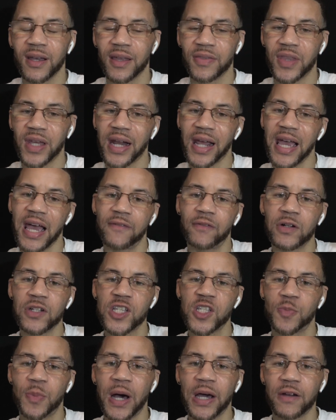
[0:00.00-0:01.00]
that I have on
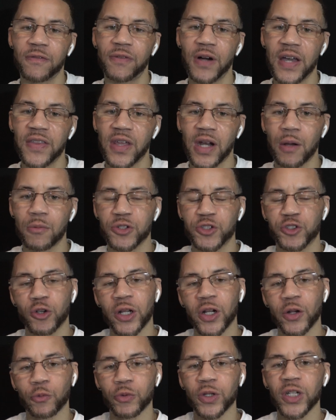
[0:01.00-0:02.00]
Spotify that I was
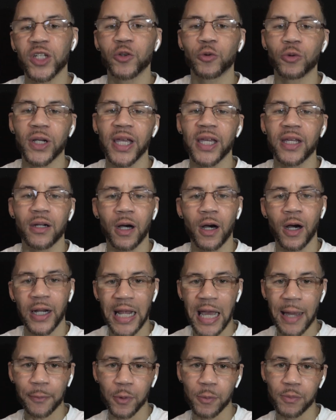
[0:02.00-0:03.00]
trying to recreate on
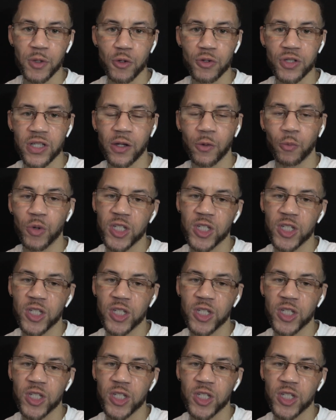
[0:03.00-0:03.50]
Apple Music,